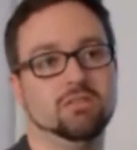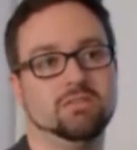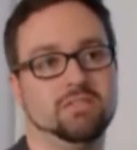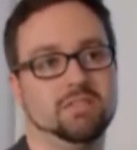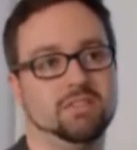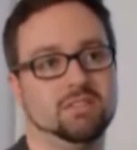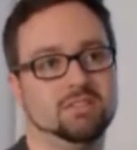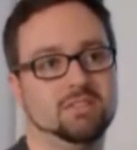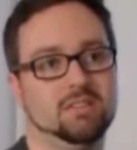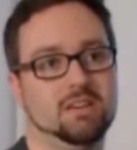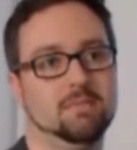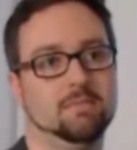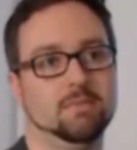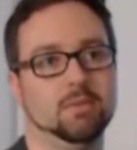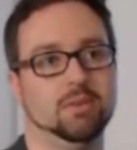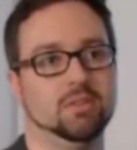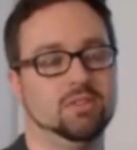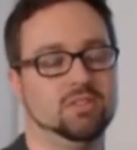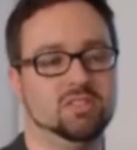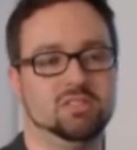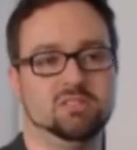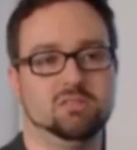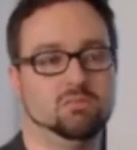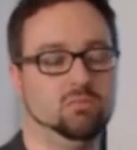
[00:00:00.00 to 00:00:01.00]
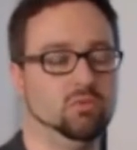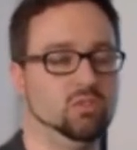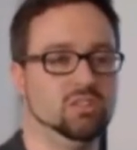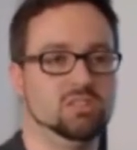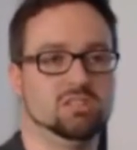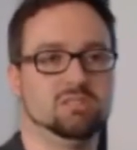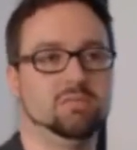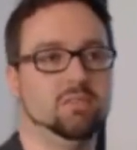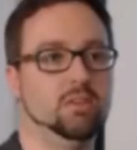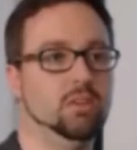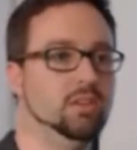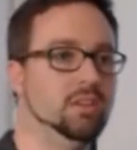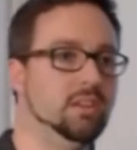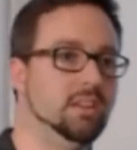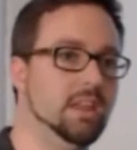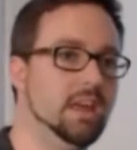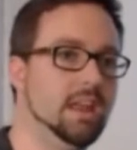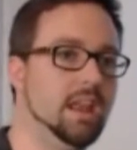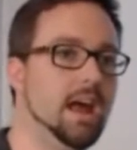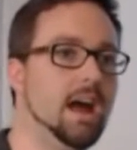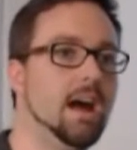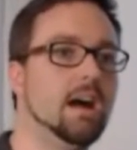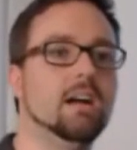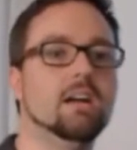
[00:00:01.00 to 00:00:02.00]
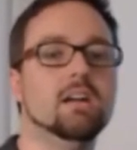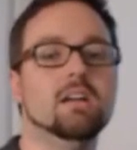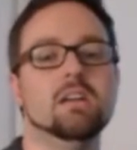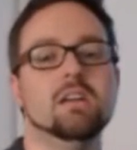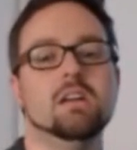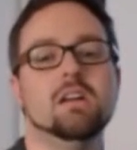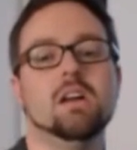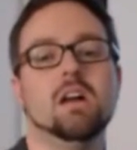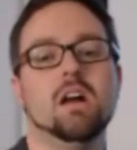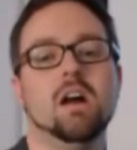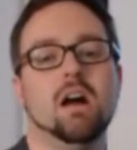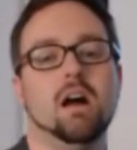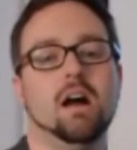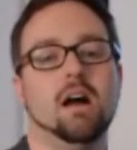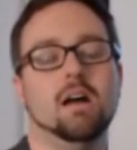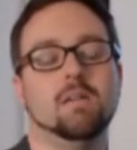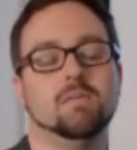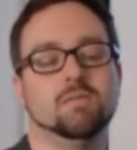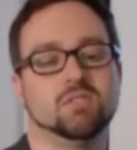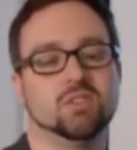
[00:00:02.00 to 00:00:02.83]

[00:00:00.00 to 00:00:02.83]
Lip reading: for example, and we'll just filter that out.